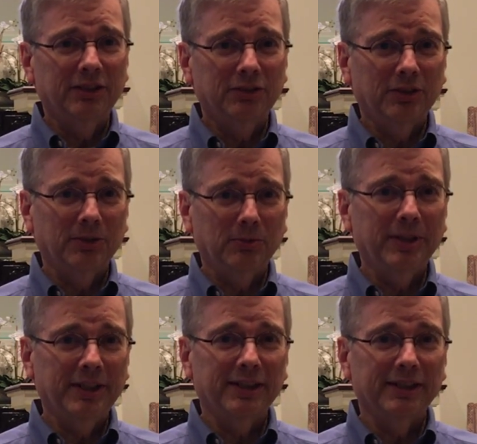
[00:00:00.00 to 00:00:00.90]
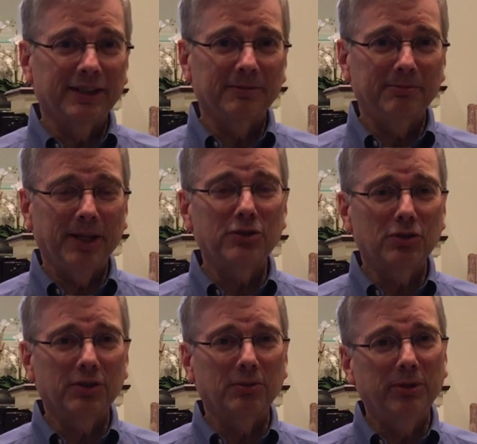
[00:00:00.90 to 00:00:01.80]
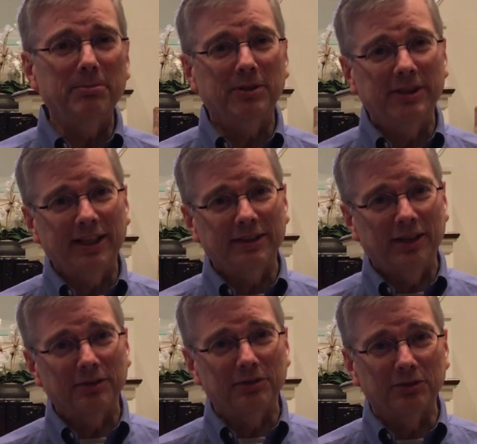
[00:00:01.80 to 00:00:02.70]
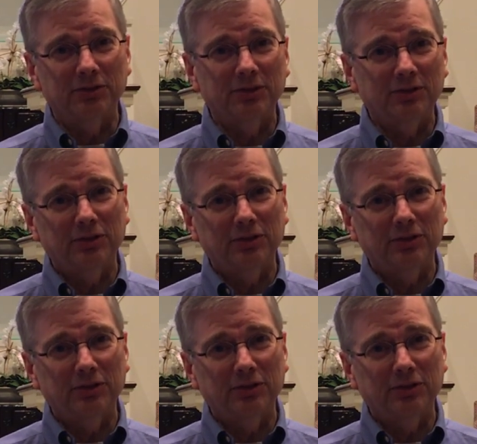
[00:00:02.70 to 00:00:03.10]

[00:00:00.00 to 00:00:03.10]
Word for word: so that we can uh, make sure that we protect others